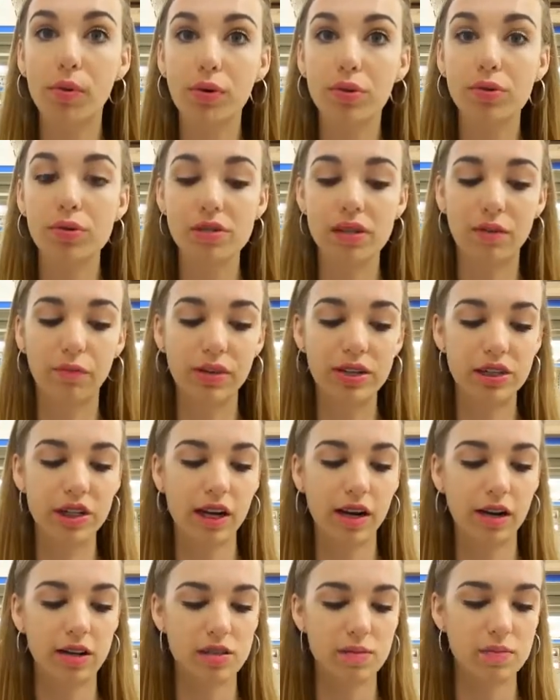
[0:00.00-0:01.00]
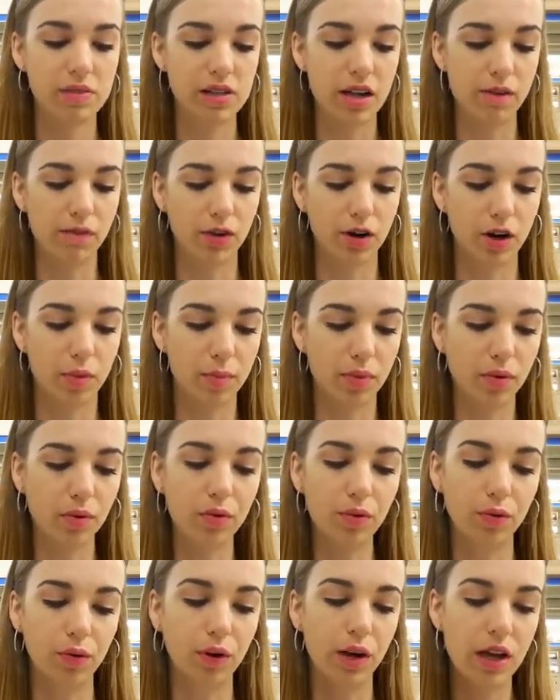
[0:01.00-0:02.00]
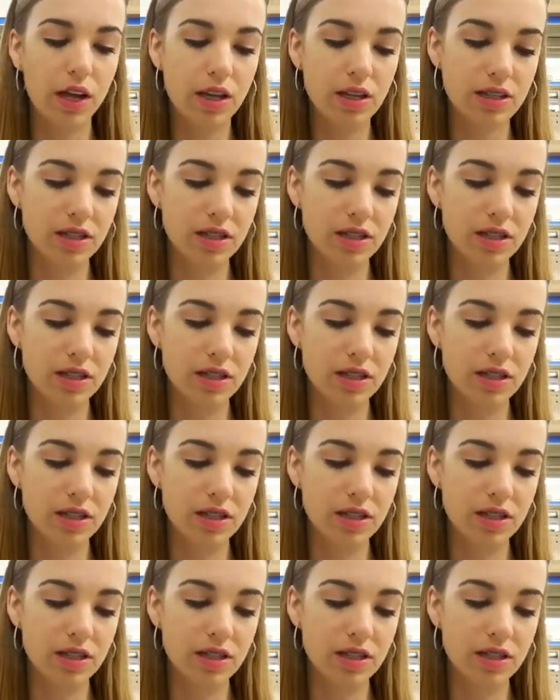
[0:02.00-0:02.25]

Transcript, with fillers: pool stuff, we should get her some stuff for her pool.